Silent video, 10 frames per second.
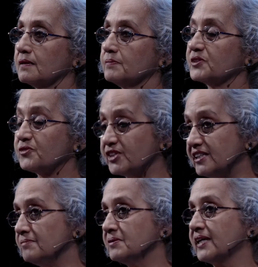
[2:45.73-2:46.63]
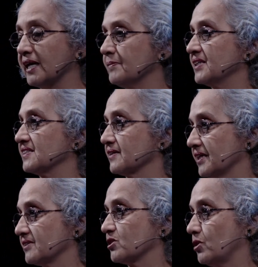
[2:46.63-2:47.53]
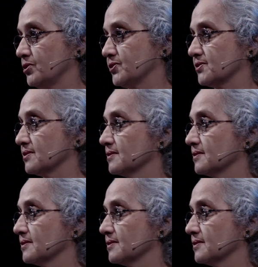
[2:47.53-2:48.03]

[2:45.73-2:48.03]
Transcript: But freedom came at great cost.